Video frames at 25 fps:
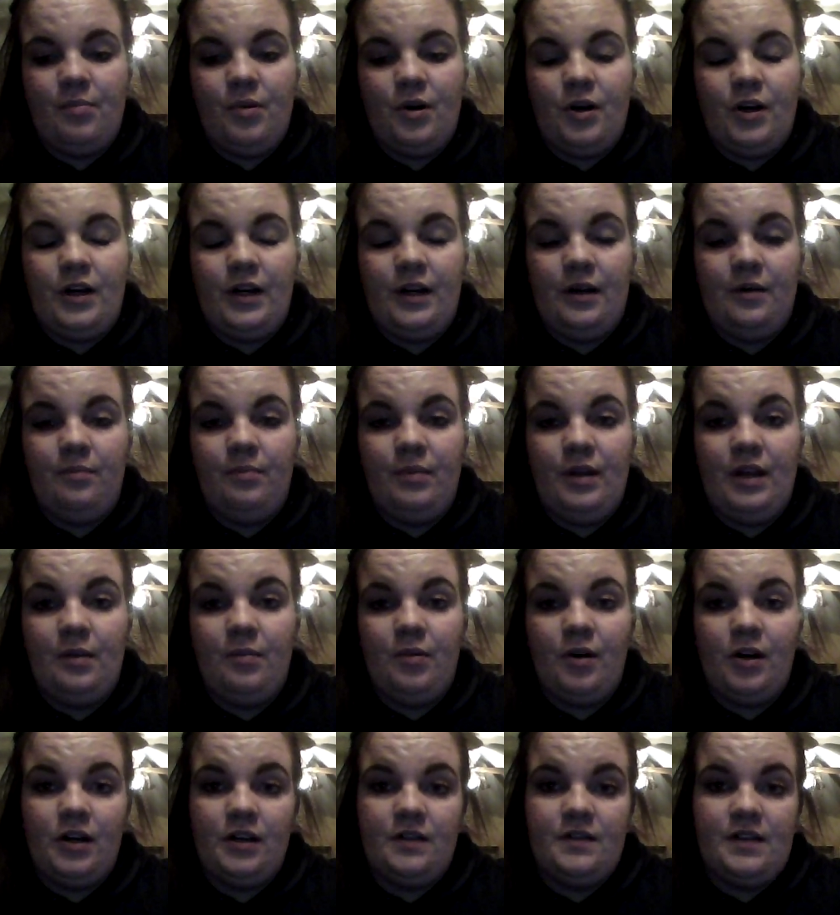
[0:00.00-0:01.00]
part and being
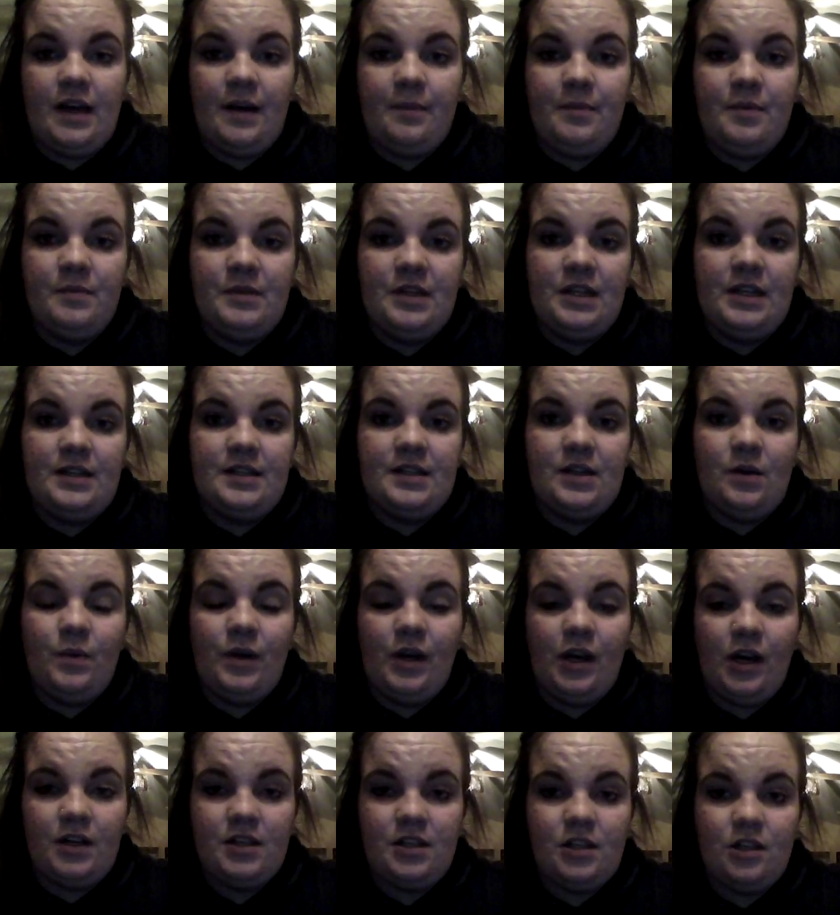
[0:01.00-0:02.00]
part of TAPMD is that we
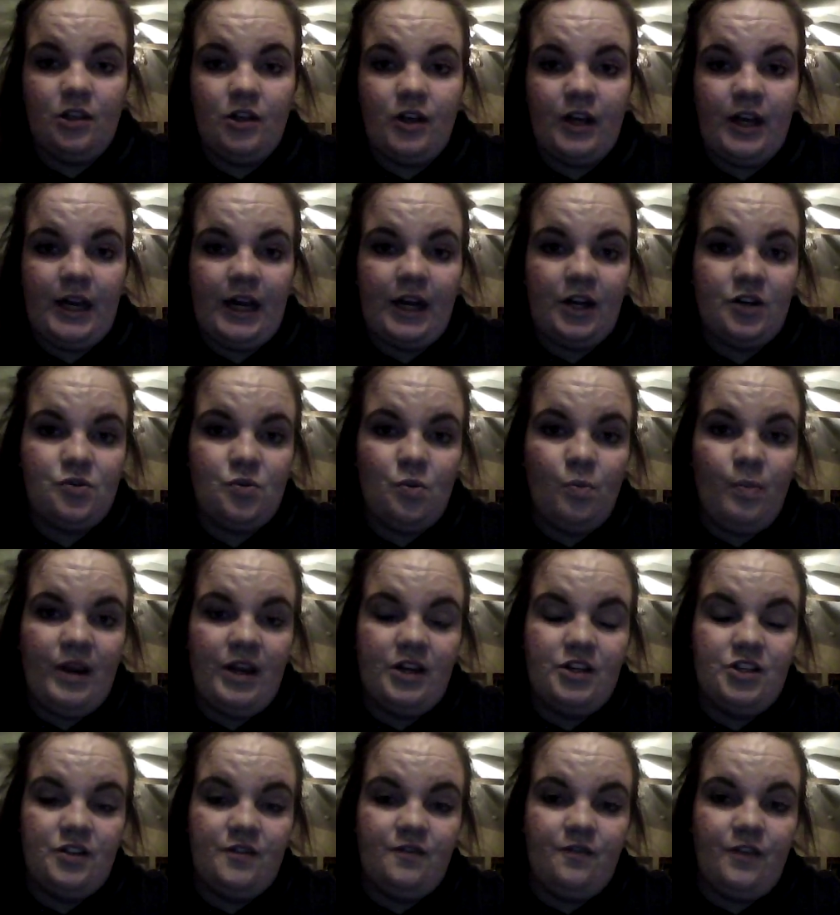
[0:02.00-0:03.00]
got to look at actual
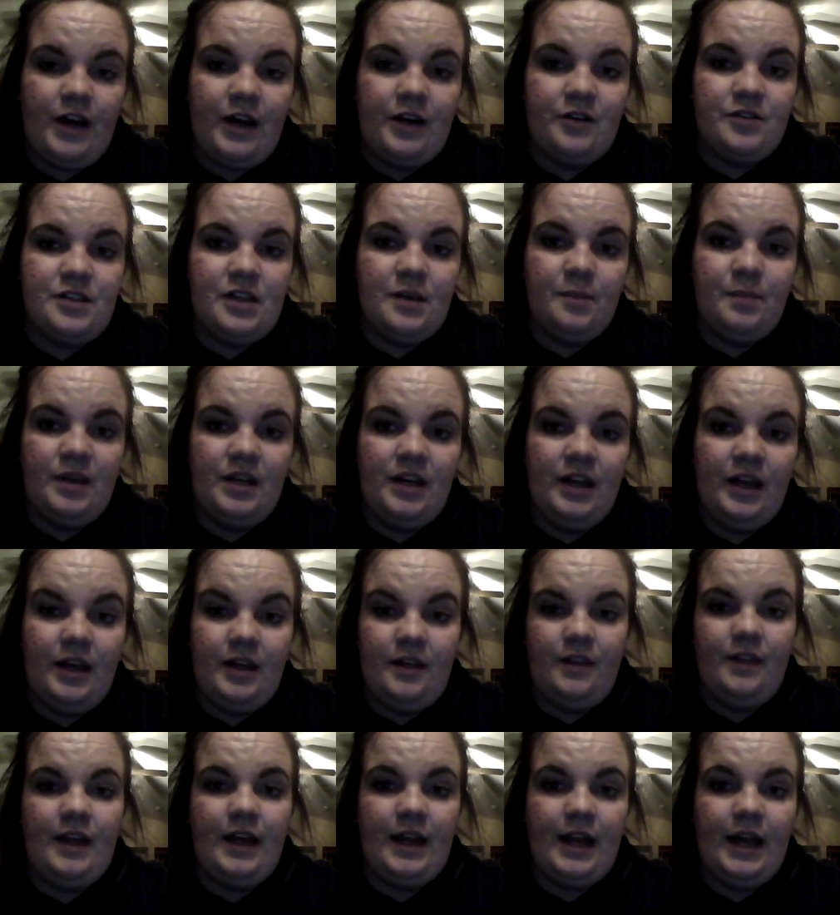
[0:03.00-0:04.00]
patient files
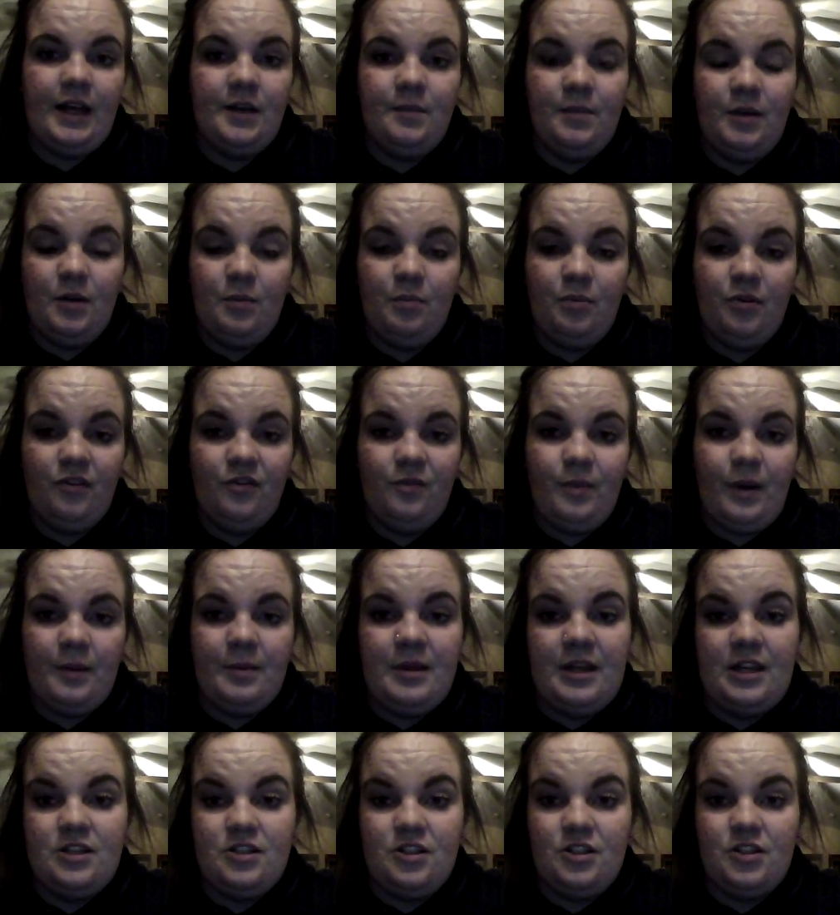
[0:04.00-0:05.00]
that had been approved by
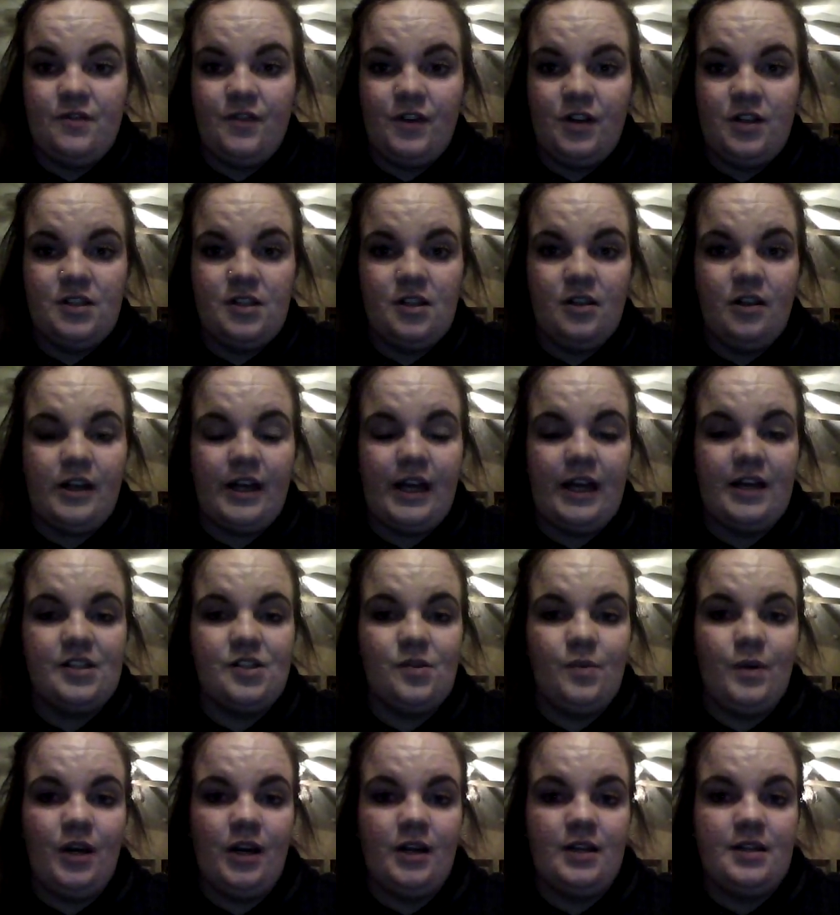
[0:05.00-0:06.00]
patients for us to look at.
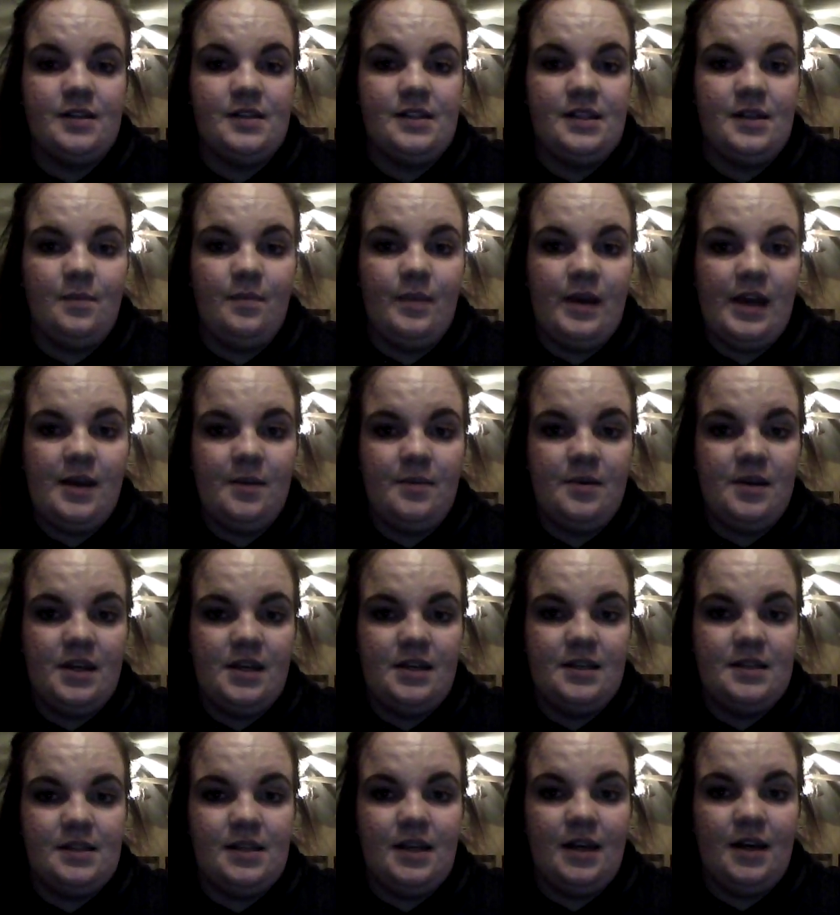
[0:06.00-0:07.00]
So we got to see
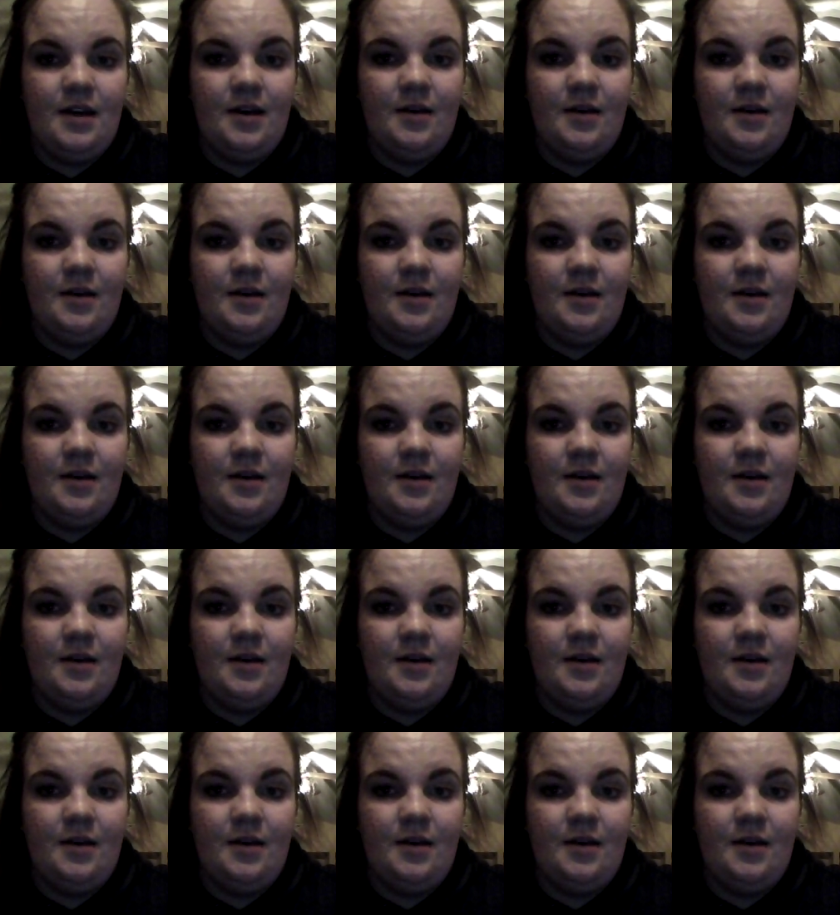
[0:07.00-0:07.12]
babies,